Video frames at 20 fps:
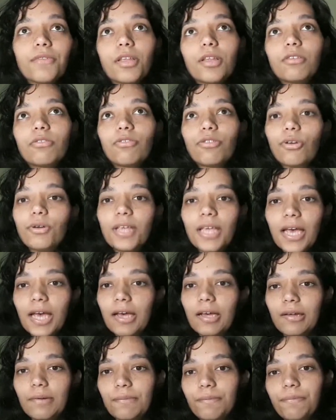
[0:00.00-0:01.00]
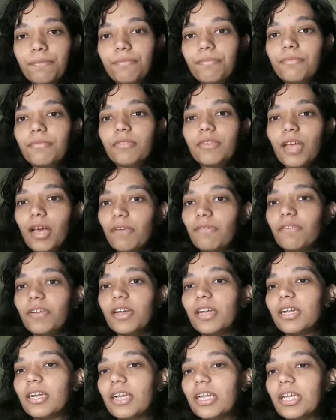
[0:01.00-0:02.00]
So yeah,
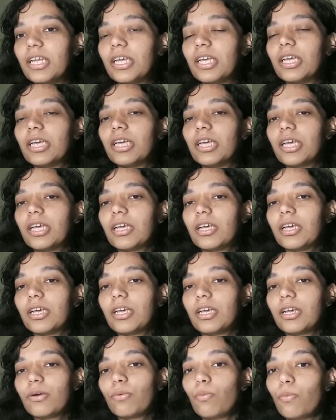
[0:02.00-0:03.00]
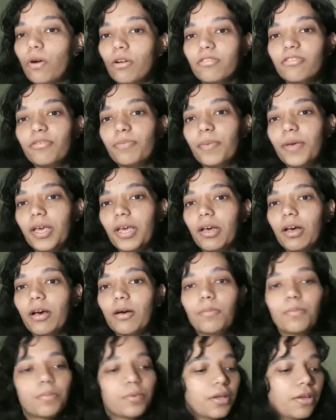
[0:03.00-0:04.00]
definitely one to pick
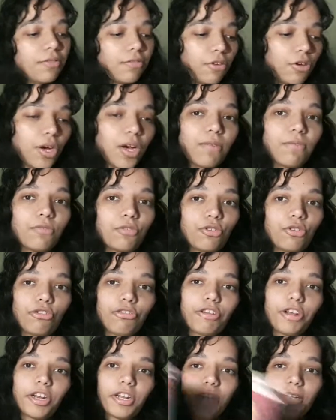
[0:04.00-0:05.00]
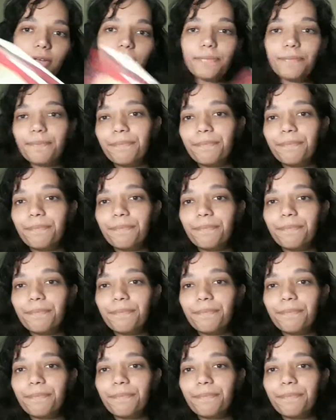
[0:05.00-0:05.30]
up if you haven't already.